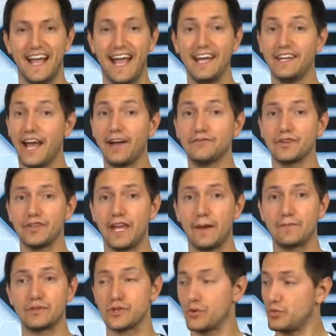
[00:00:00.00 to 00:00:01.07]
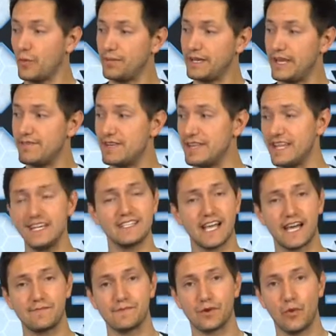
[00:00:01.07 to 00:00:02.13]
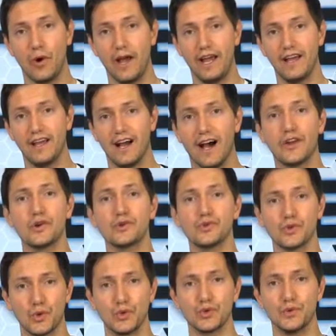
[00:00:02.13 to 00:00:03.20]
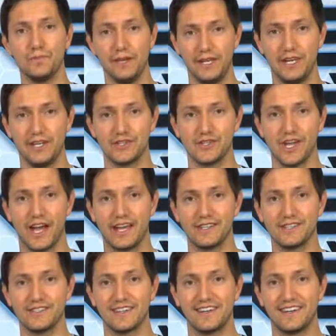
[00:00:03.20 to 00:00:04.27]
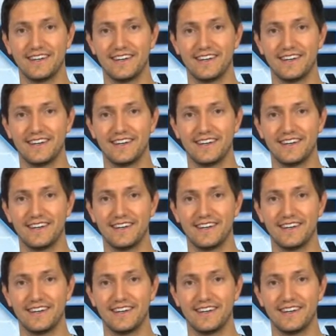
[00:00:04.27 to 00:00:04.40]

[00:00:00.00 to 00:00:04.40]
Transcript: And after the episode, we'll be giving these items away on our social media sites.